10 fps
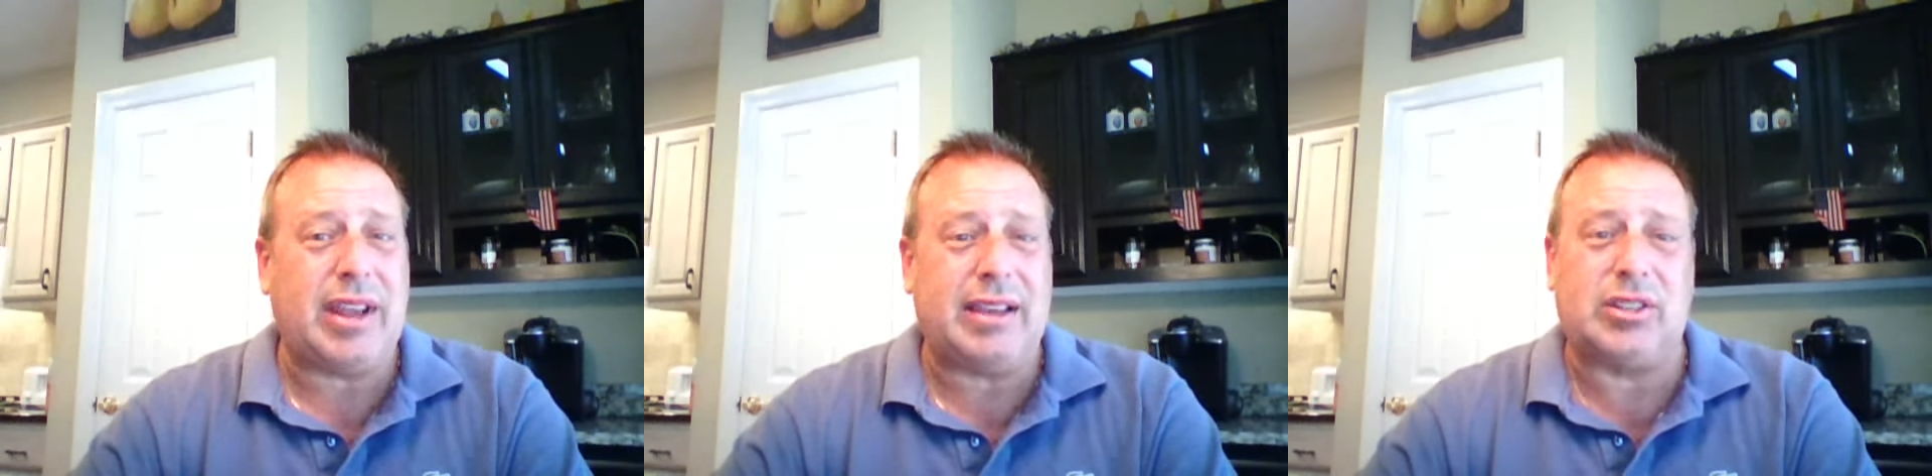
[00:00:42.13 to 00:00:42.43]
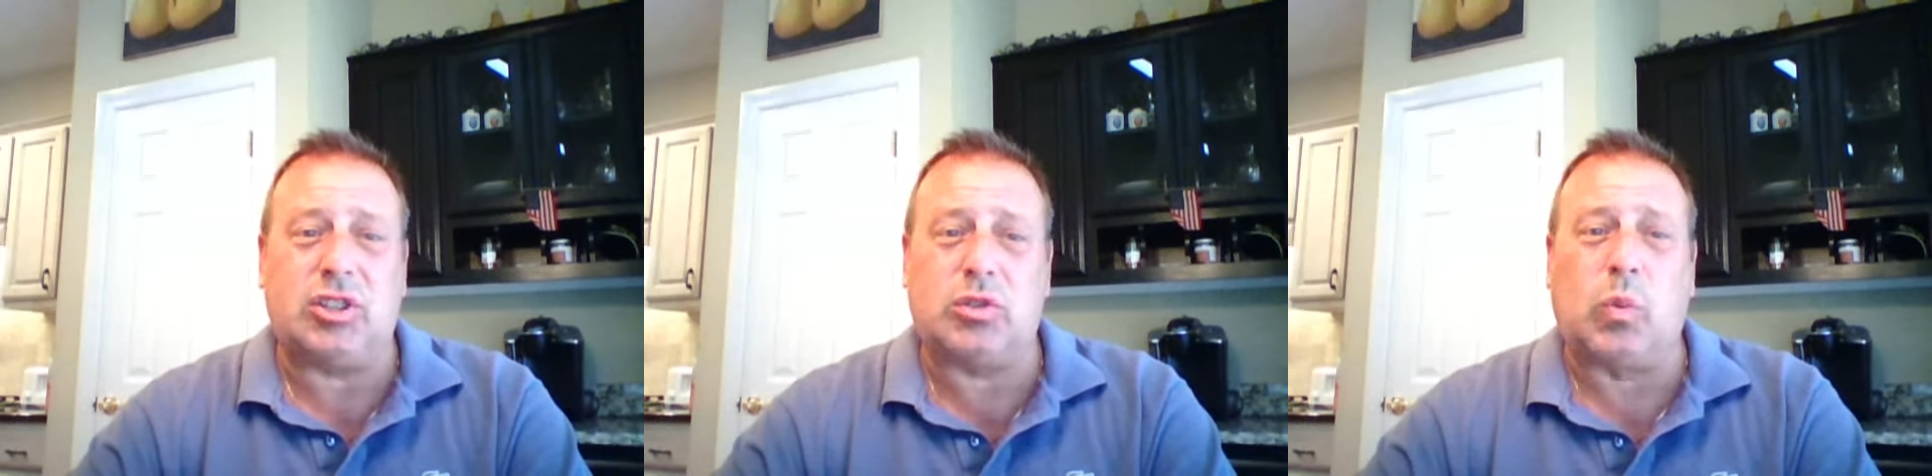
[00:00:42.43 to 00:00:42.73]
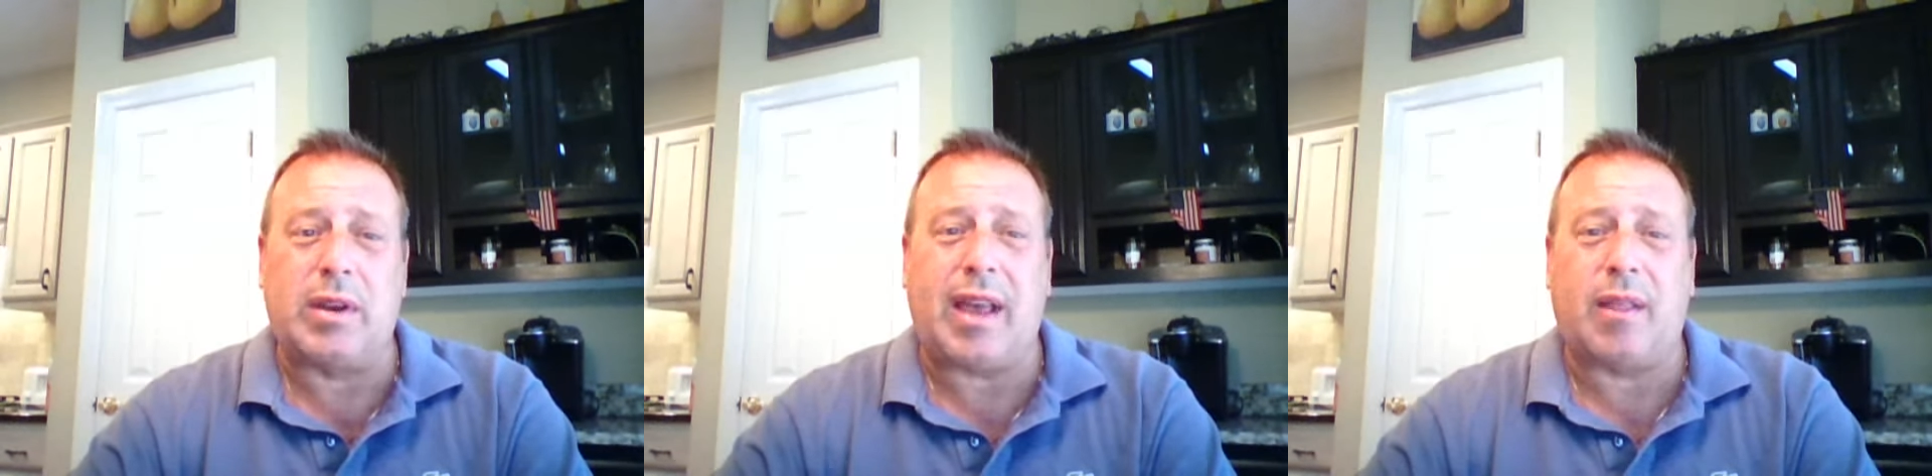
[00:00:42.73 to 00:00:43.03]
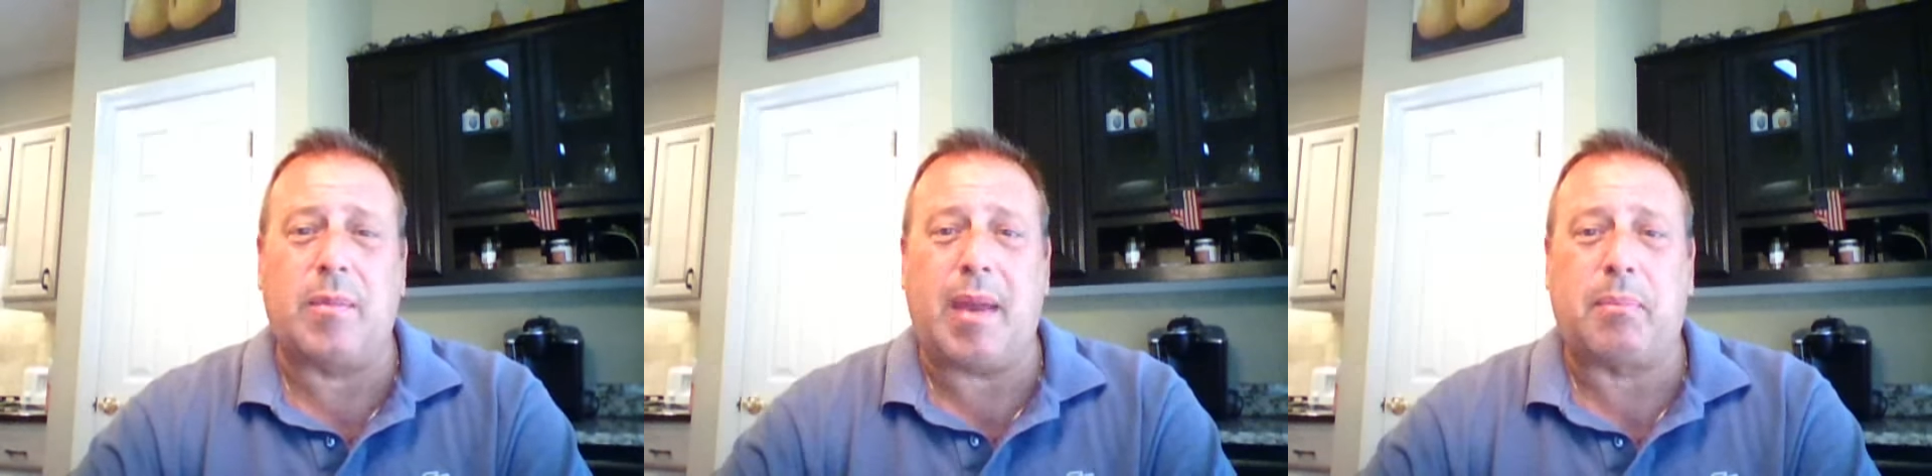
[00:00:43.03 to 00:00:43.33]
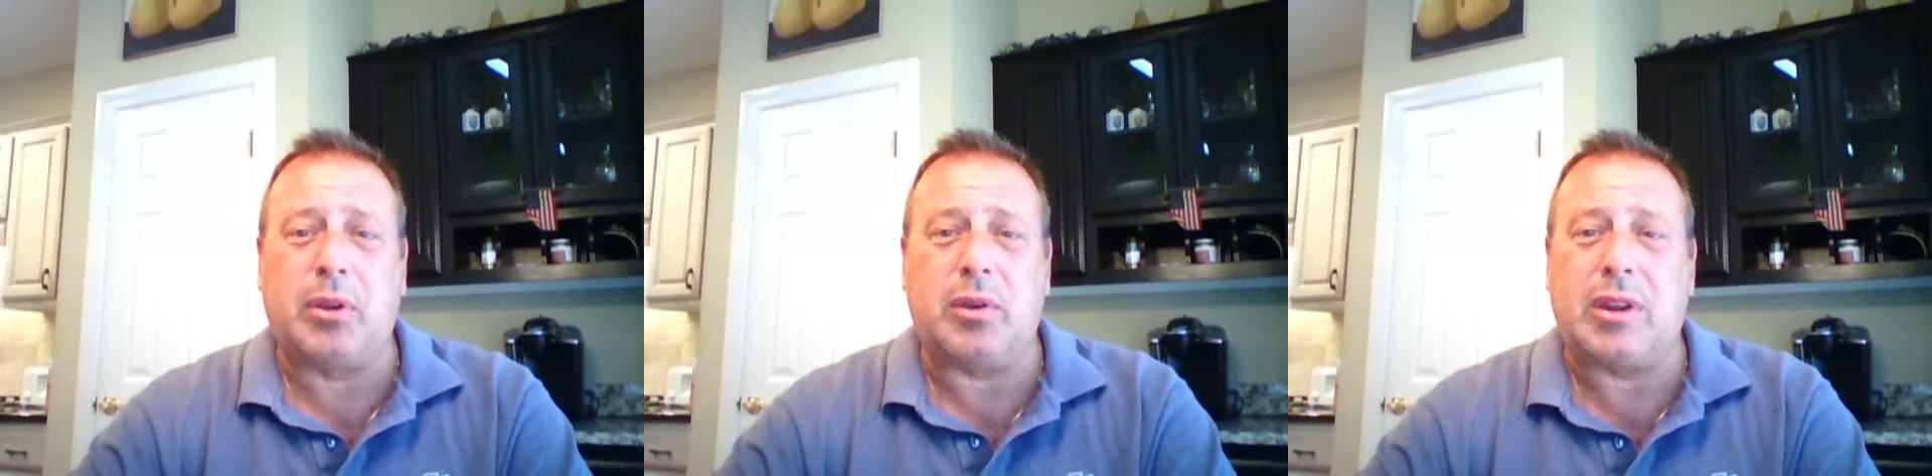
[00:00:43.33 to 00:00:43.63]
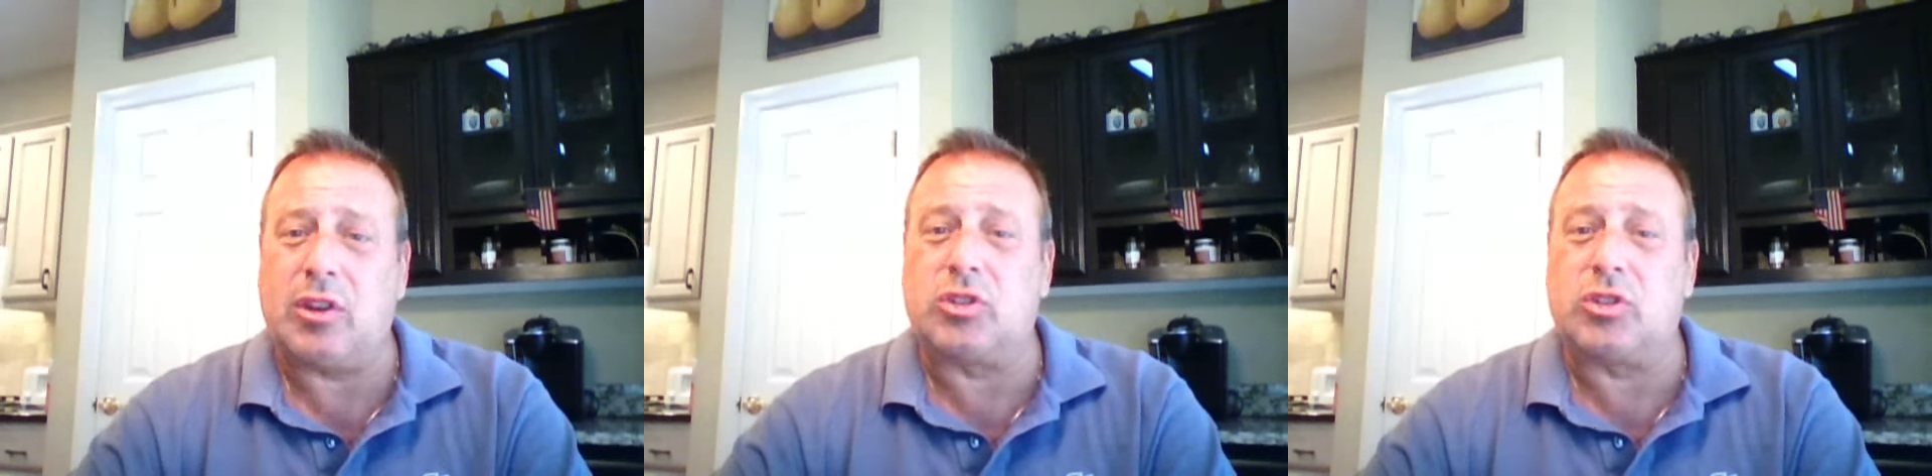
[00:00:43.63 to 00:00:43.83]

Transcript: days at just $1 bet per unit,